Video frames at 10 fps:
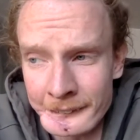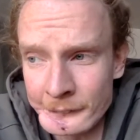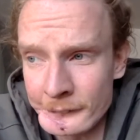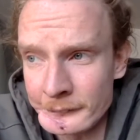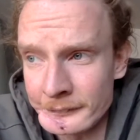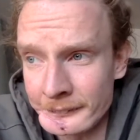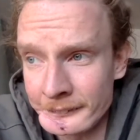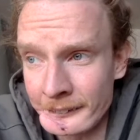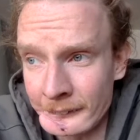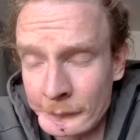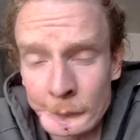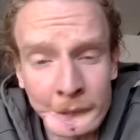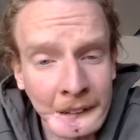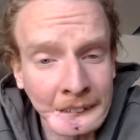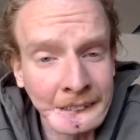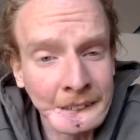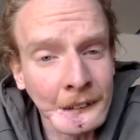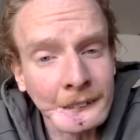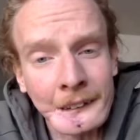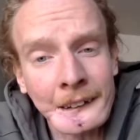they'll cook and clean
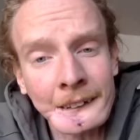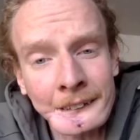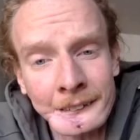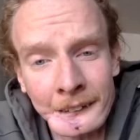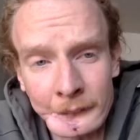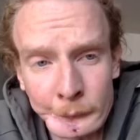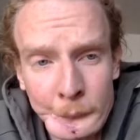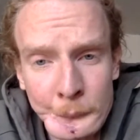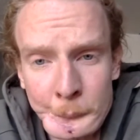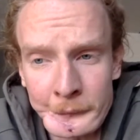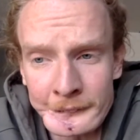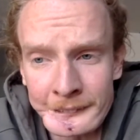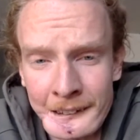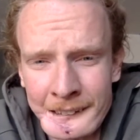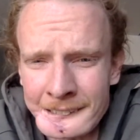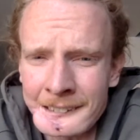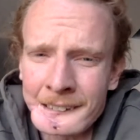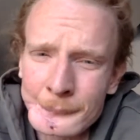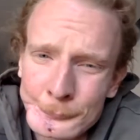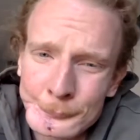all day and they'll agree with what you say. And it's
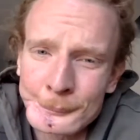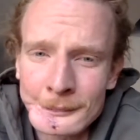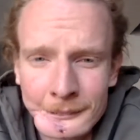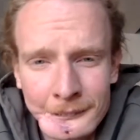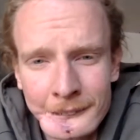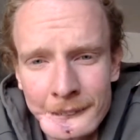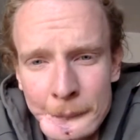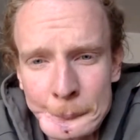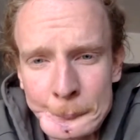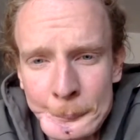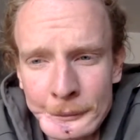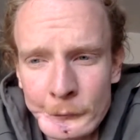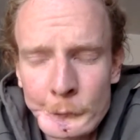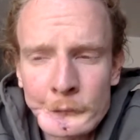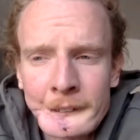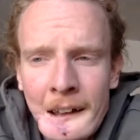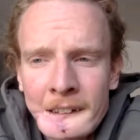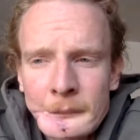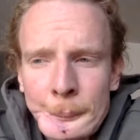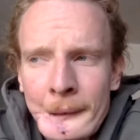like, you just can't
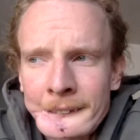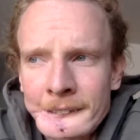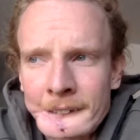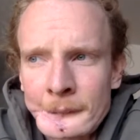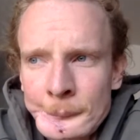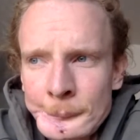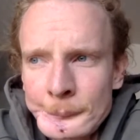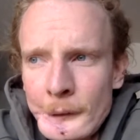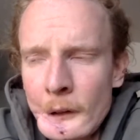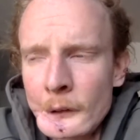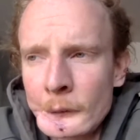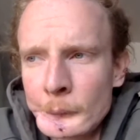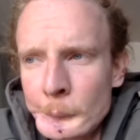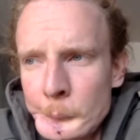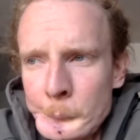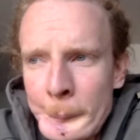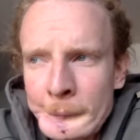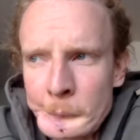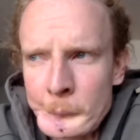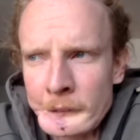expect, all
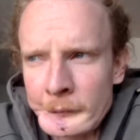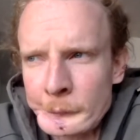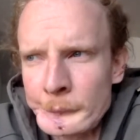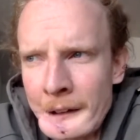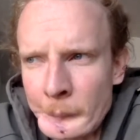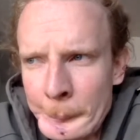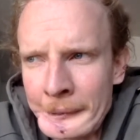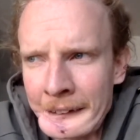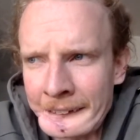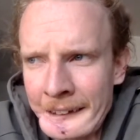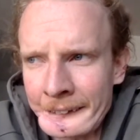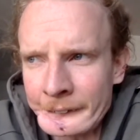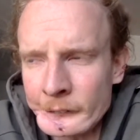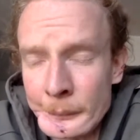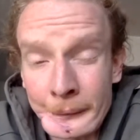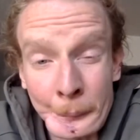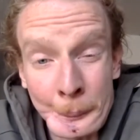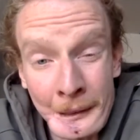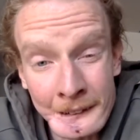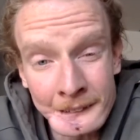women to want to do that or be like that. That doesn't make them
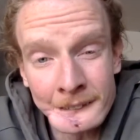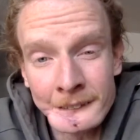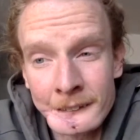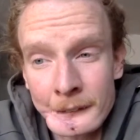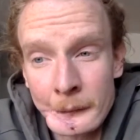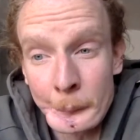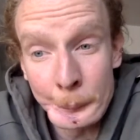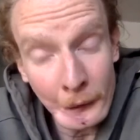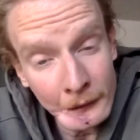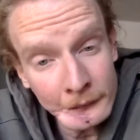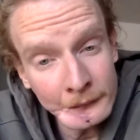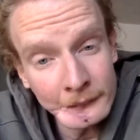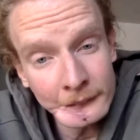better. But